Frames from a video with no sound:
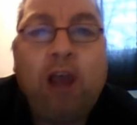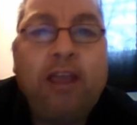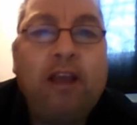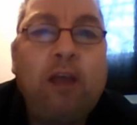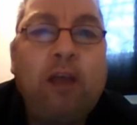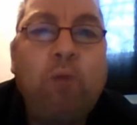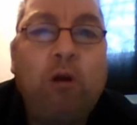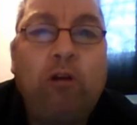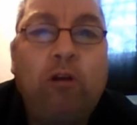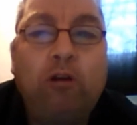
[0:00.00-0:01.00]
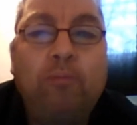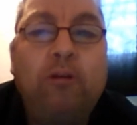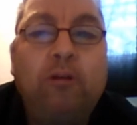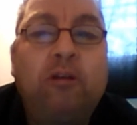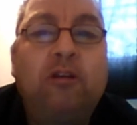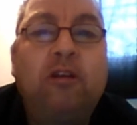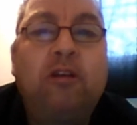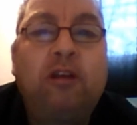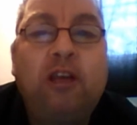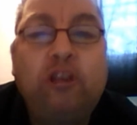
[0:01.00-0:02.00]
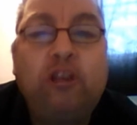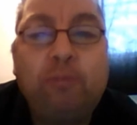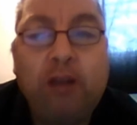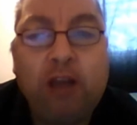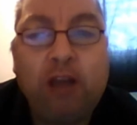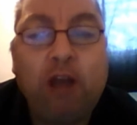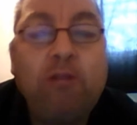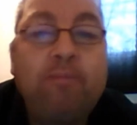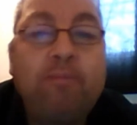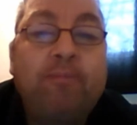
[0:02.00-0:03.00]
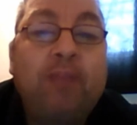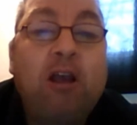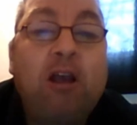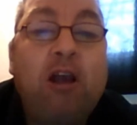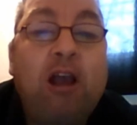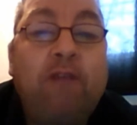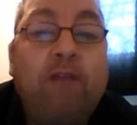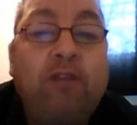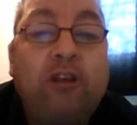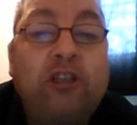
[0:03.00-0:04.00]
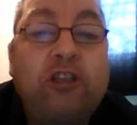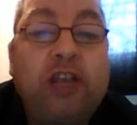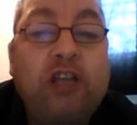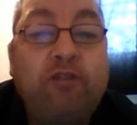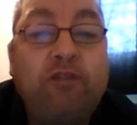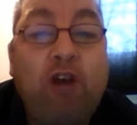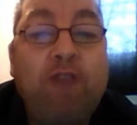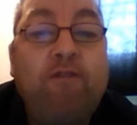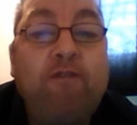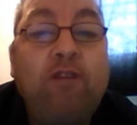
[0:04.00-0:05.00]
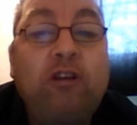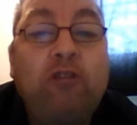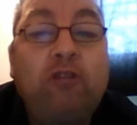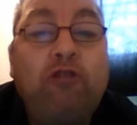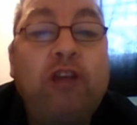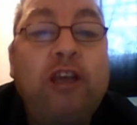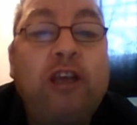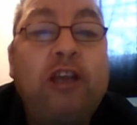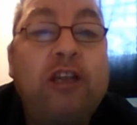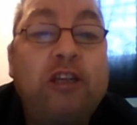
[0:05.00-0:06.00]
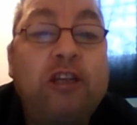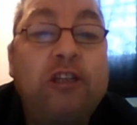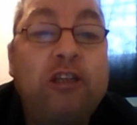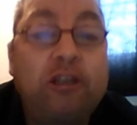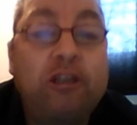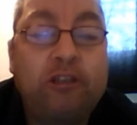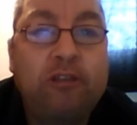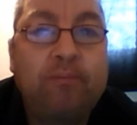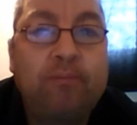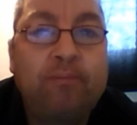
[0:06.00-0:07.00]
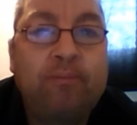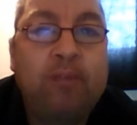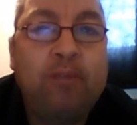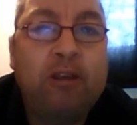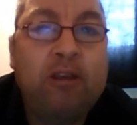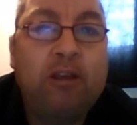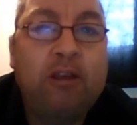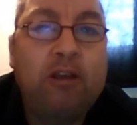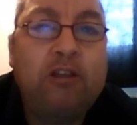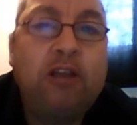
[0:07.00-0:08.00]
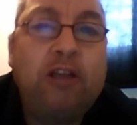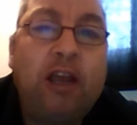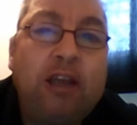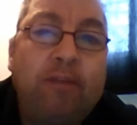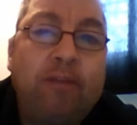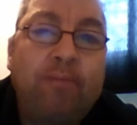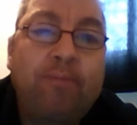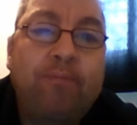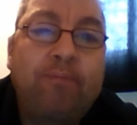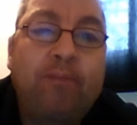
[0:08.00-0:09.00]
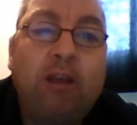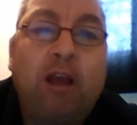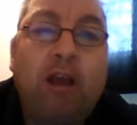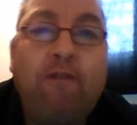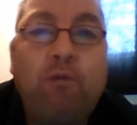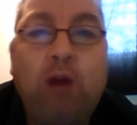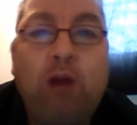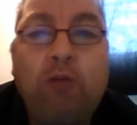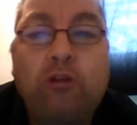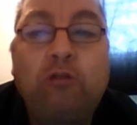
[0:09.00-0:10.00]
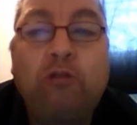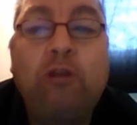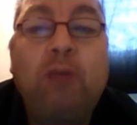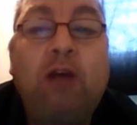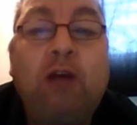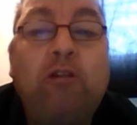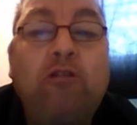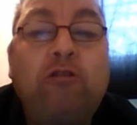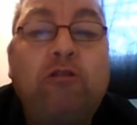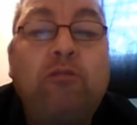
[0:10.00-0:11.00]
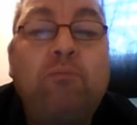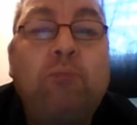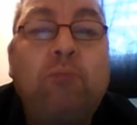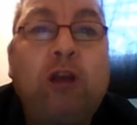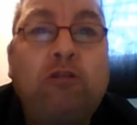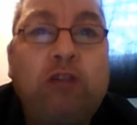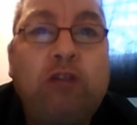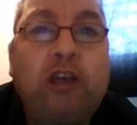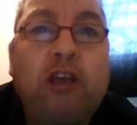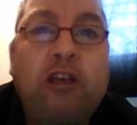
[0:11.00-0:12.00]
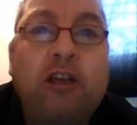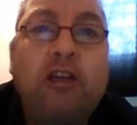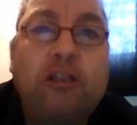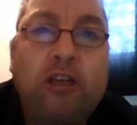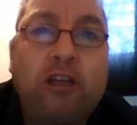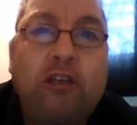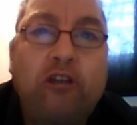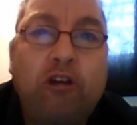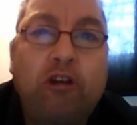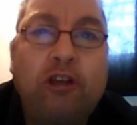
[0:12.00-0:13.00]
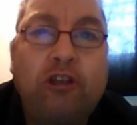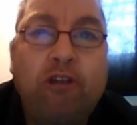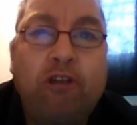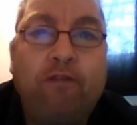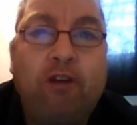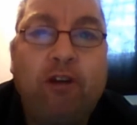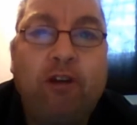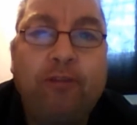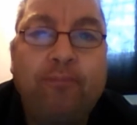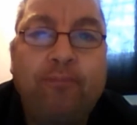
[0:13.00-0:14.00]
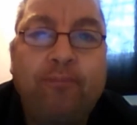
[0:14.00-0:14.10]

Hi there and welcome. As you may know, I have stage 5 chronic kidney disease. And today I thought I would talk about my chronic kidney disease journey so far.